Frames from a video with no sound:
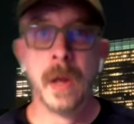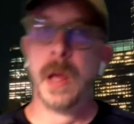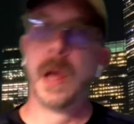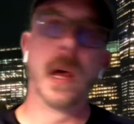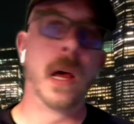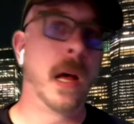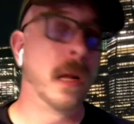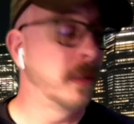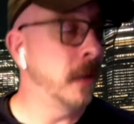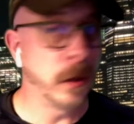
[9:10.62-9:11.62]
I'll
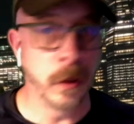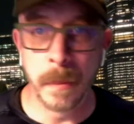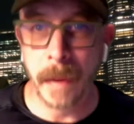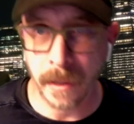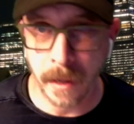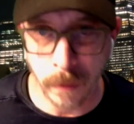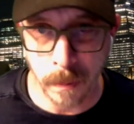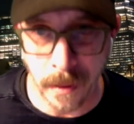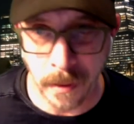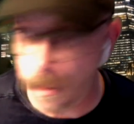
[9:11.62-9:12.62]
tell you about devil
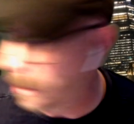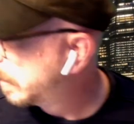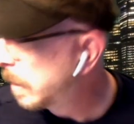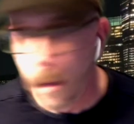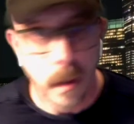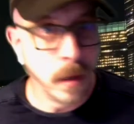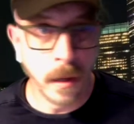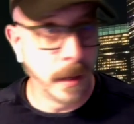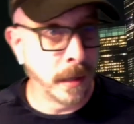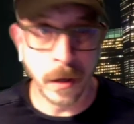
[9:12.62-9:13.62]
business.
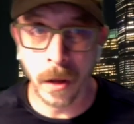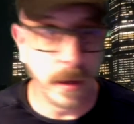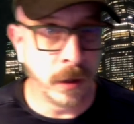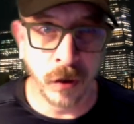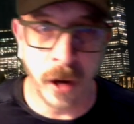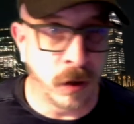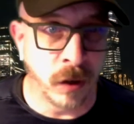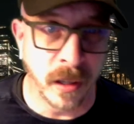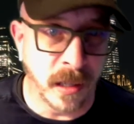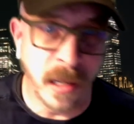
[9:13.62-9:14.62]
It's all these changing
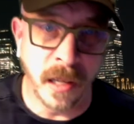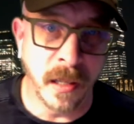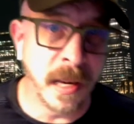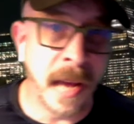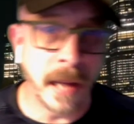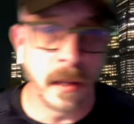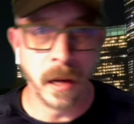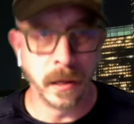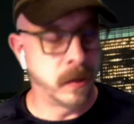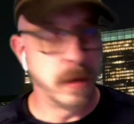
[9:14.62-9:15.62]
CDC
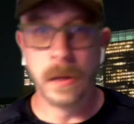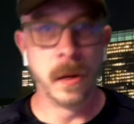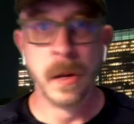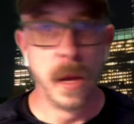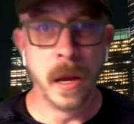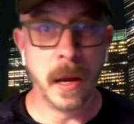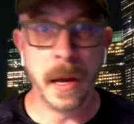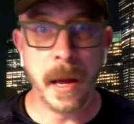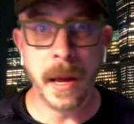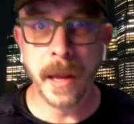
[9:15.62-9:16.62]
guidelines.
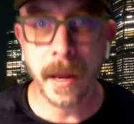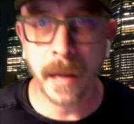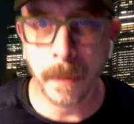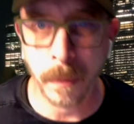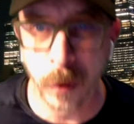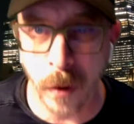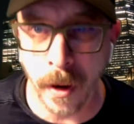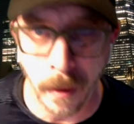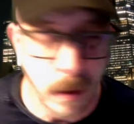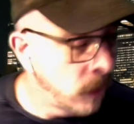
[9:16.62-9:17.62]
I can't keep them
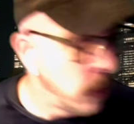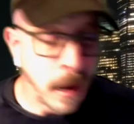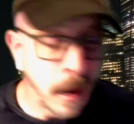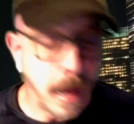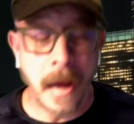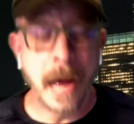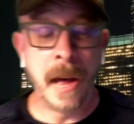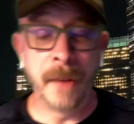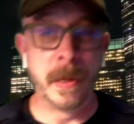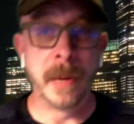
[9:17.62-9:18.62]
straight.
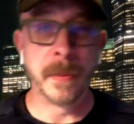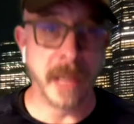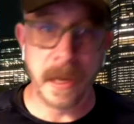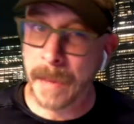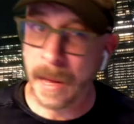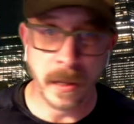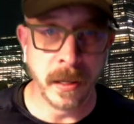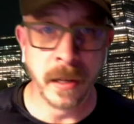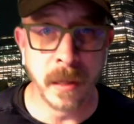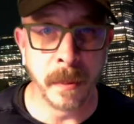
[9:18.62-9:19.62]
I've been upset about it
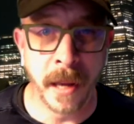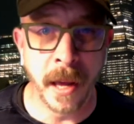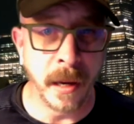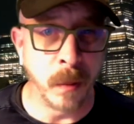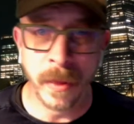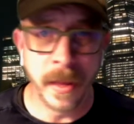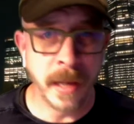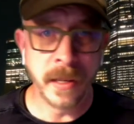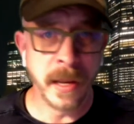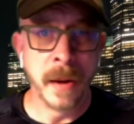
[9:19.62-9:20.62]
since the beginning when they
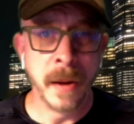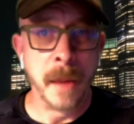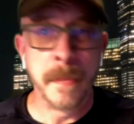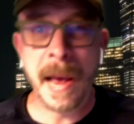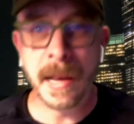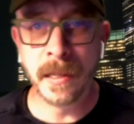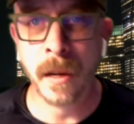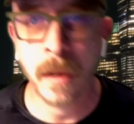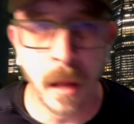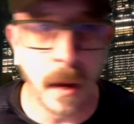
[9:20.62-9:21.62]
said a mask
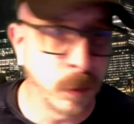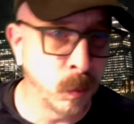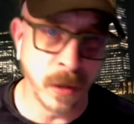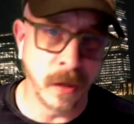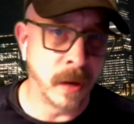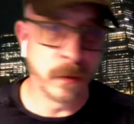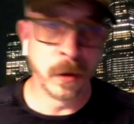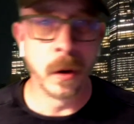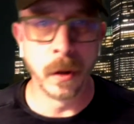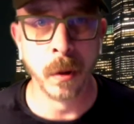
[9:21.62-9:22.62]
and gloves was enough to
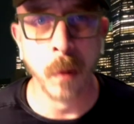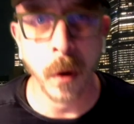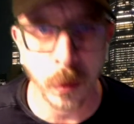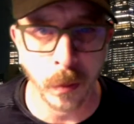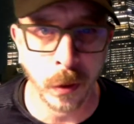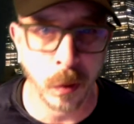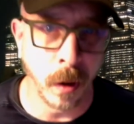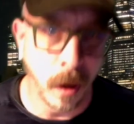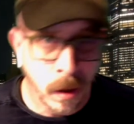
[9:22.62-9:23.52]
go to the grocery store.